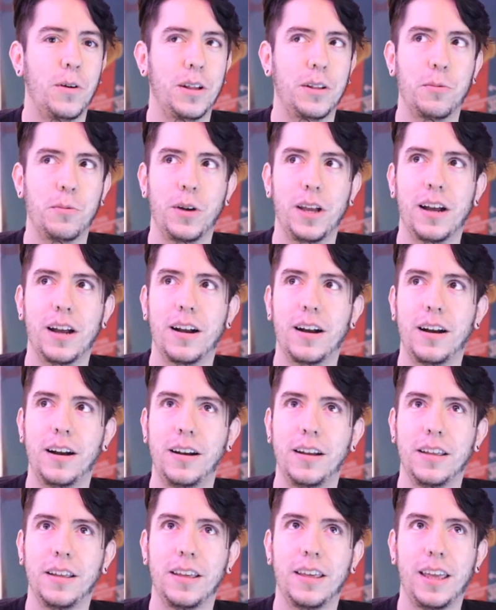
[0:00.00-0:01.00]
what we
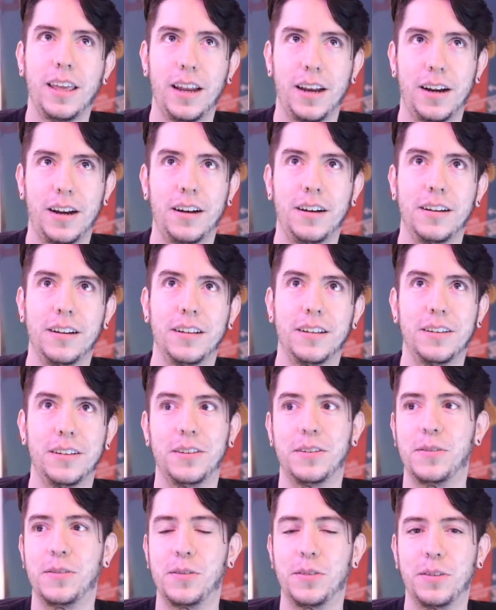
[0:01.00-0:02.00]
are here
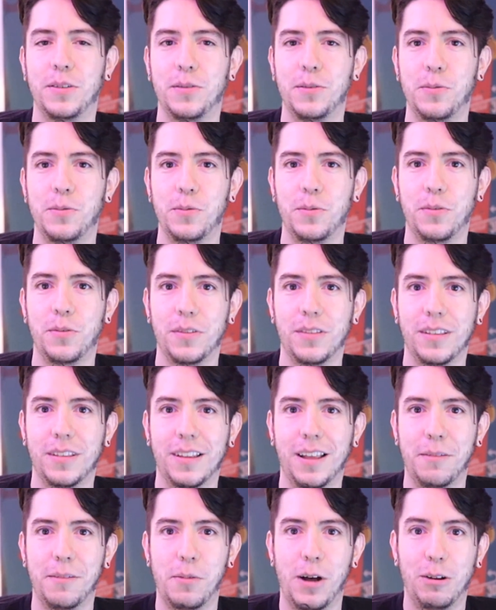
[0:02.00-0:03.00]

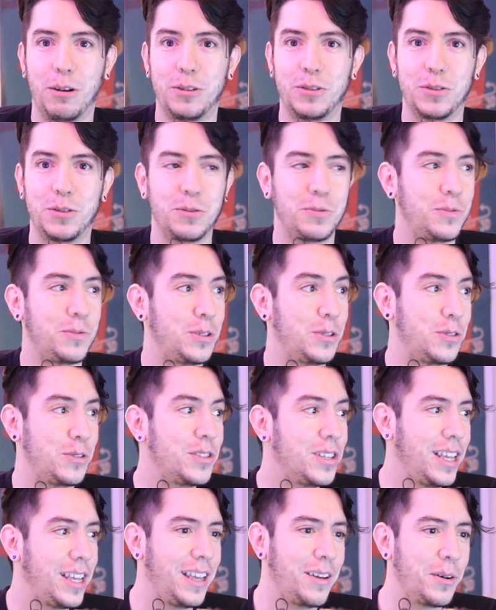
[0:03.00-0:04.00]
about to
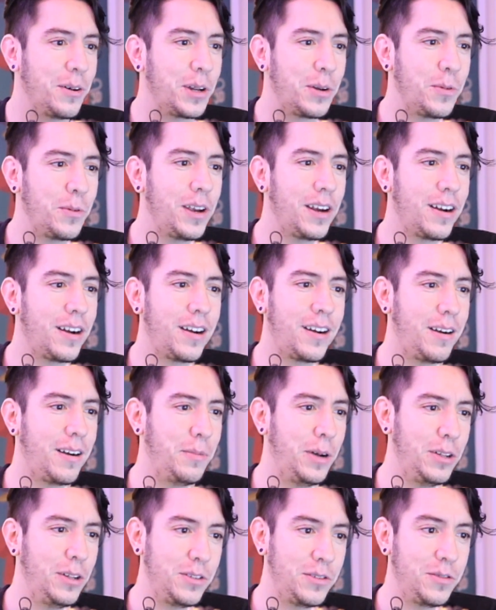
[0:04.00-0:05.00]
see, what we are
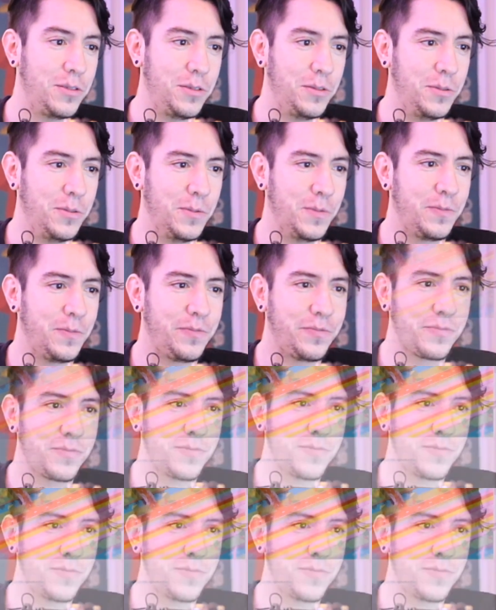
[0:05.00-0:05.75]
about to